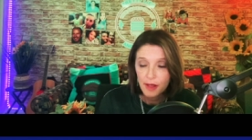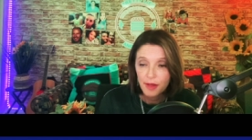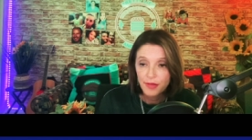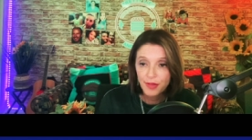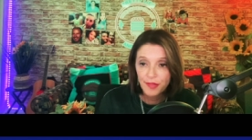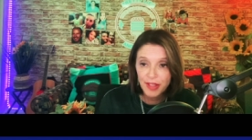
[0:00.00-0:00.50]

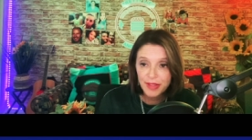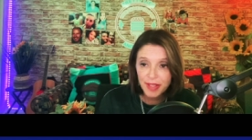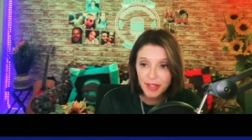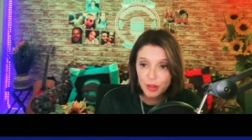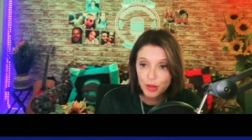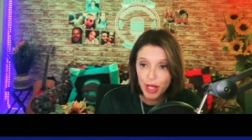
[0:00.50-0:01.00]
Defense
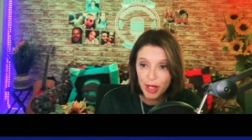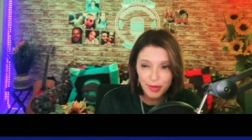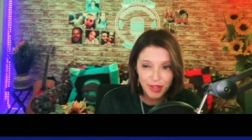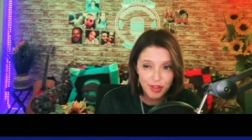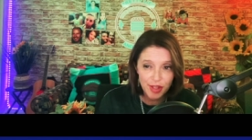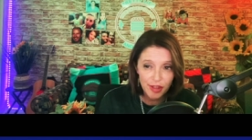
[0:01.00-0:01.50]
says Jake
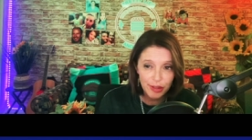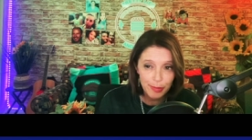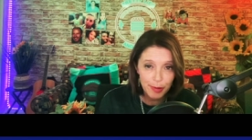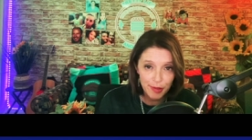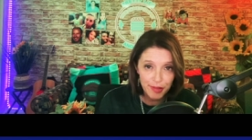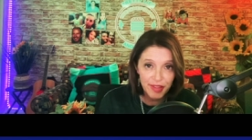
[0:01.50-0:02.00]
was a jealous
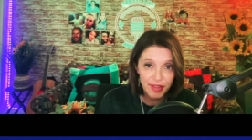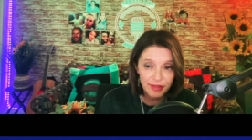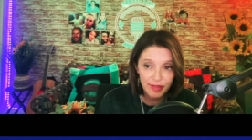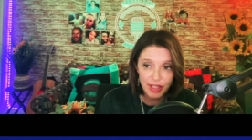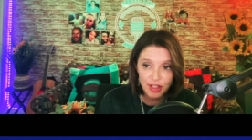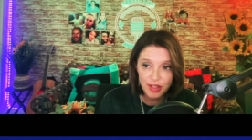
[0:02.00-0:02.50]

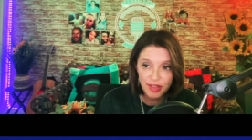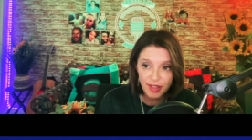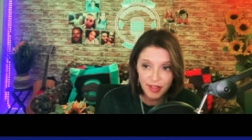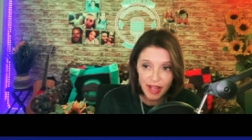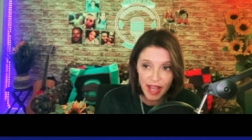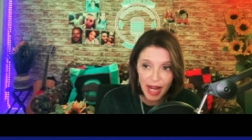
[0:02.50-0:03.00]
person. And she
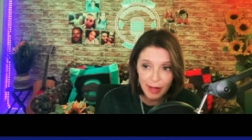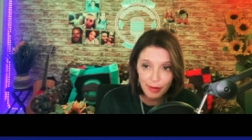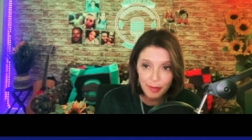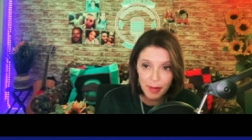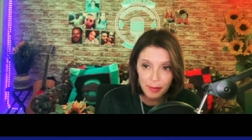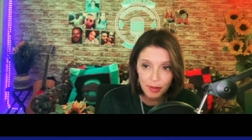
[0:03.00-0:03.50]
said, Yeah, I
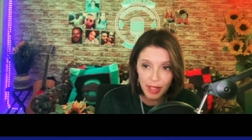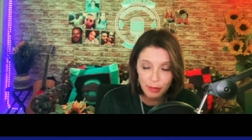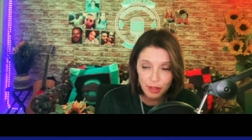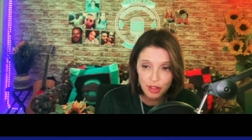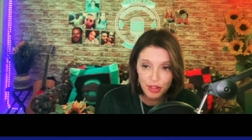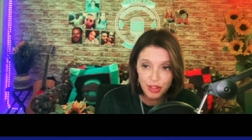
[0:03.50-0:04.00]
remember I
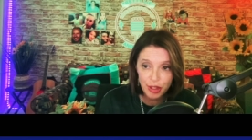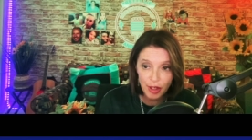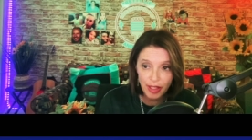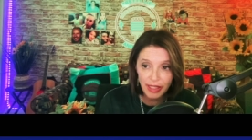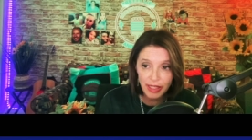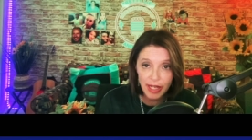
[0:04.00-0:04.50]
was just
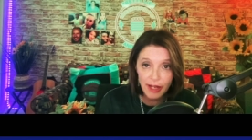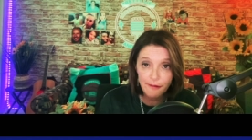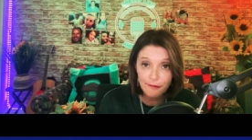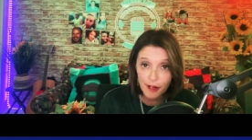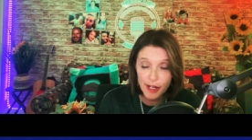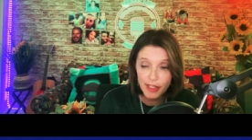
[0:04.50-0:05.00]
starting to date
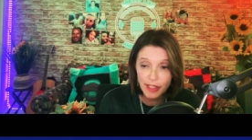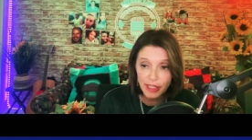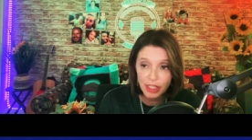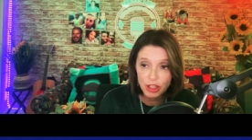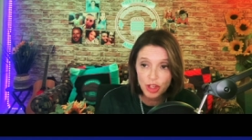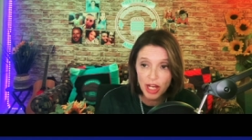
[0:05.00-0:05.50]
Frankie,
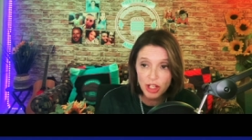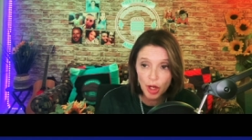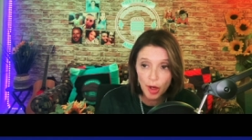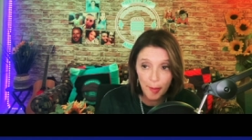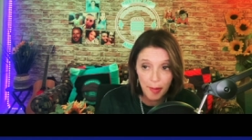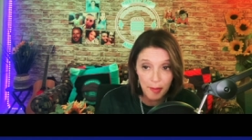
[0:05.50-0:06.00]
and Jake
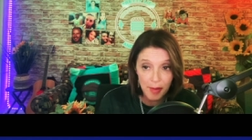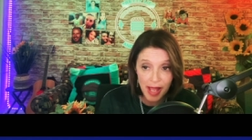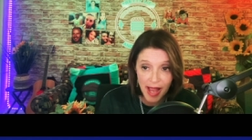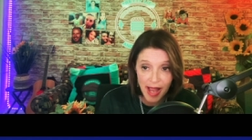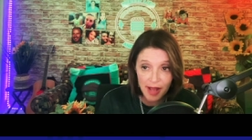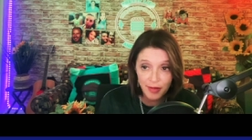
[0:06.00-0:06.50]
showed up at my
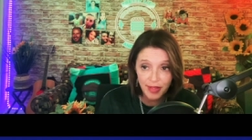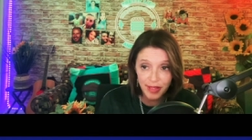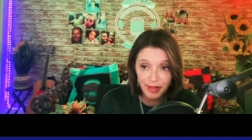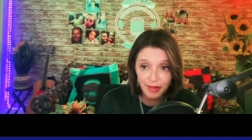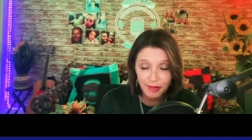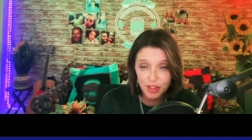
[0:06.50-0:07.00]
house,
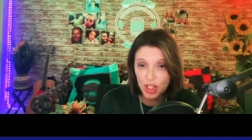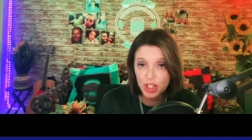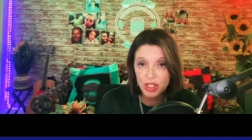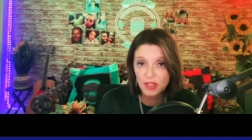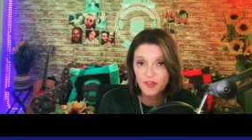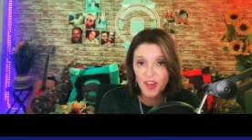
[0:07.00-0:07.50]
and she
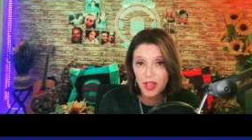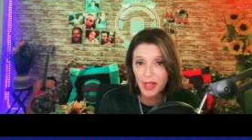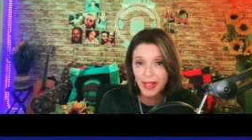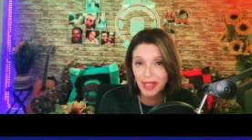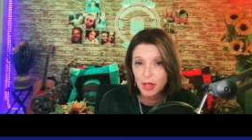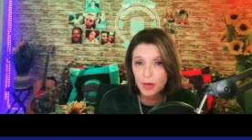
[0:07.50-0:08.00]
just felt
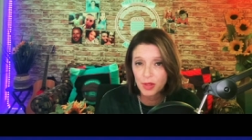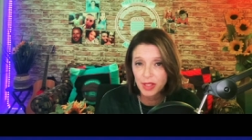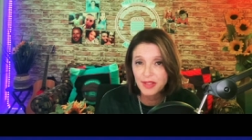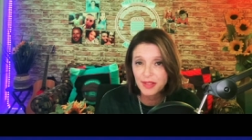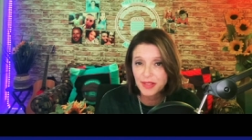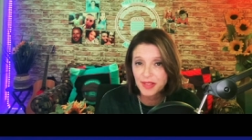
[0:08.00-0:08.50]
like he
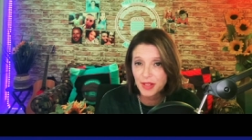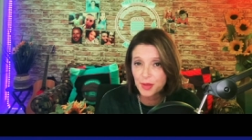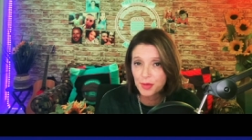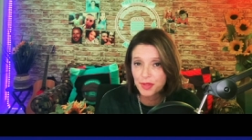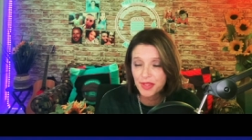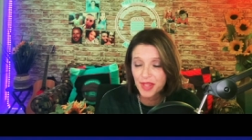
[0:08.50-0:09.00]
wanted to see
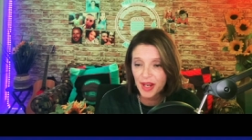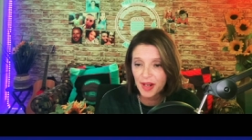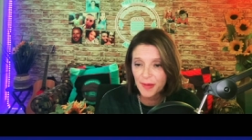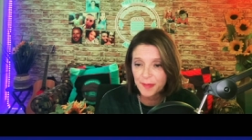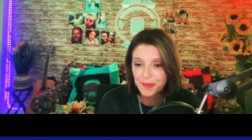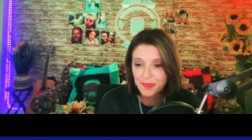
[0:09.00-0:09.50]
who was there.